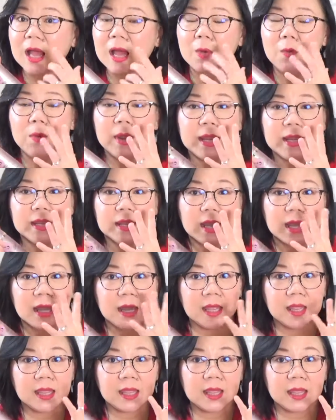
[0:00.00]
when
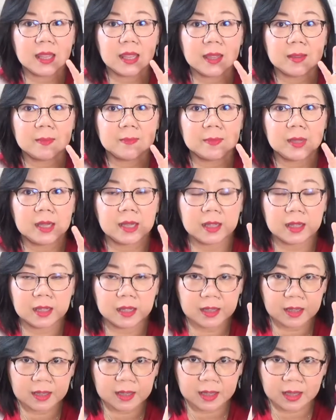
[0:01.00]
I am
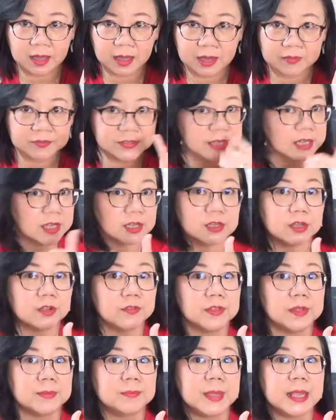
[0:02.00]
I've taken
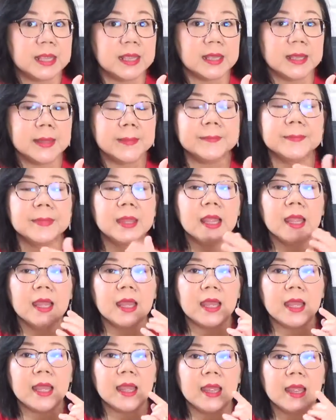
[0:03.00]
off the makeup.
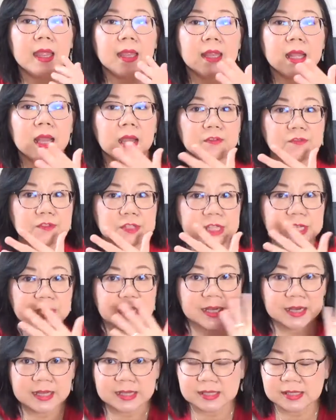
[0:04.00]
And after
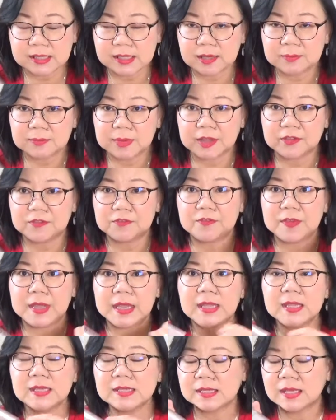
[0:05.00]
cleansing my
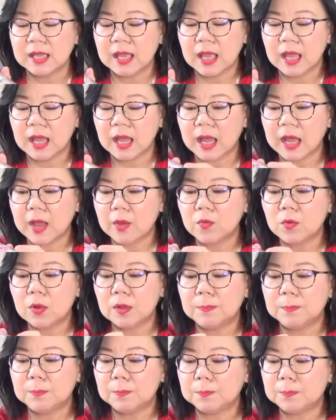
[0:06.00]
face, I
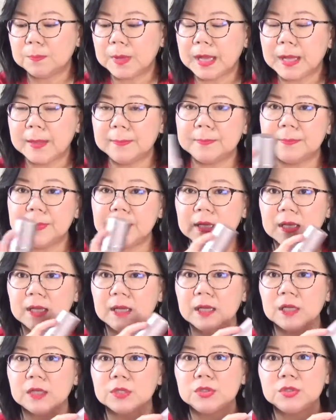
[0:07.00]
will pump
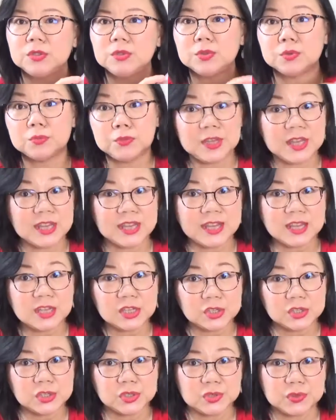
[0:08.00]
3
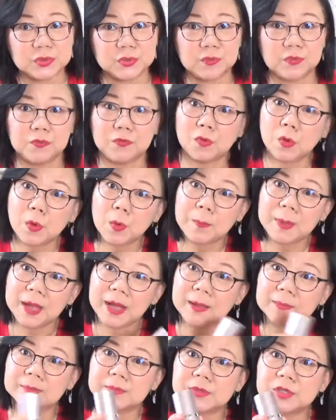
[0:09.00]
to 4
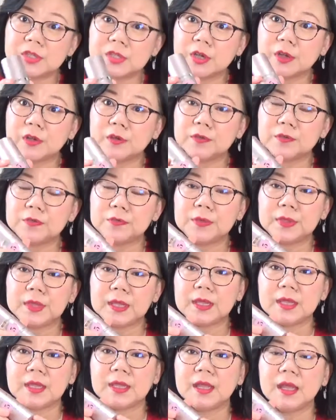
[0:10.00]
pumps of
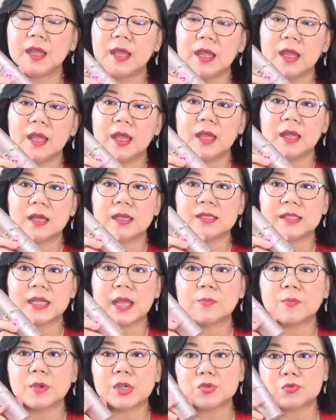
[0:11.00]
the
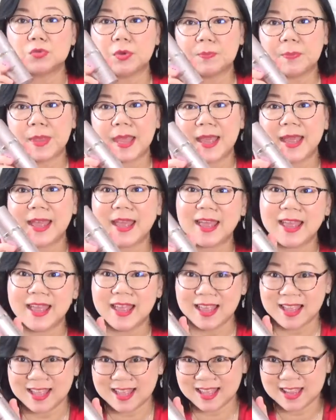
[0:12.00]
Time-Wise Repair
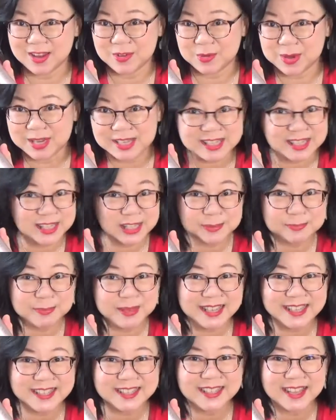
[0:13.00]
Radiance
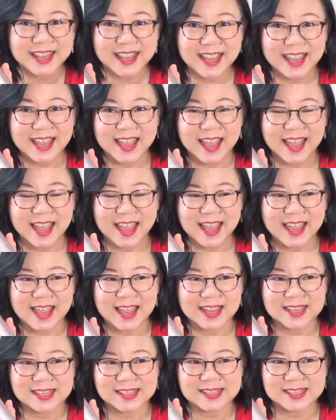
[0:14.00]
Peel,
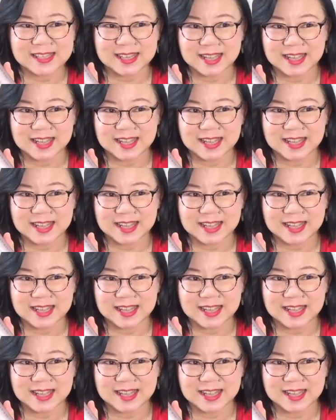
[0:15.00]
and